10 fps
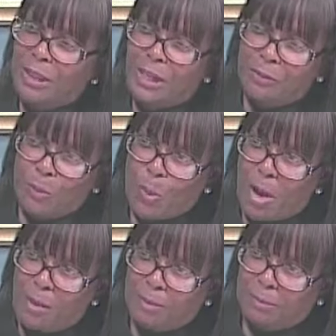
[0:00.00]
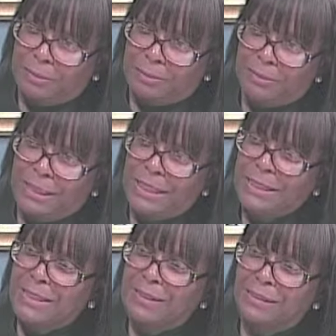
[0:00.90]
alive and well. It
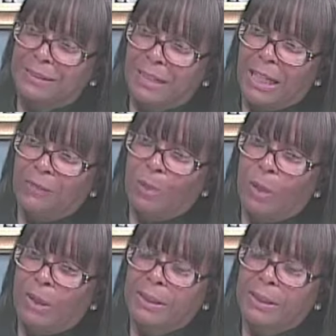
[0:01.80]
is still alive and well.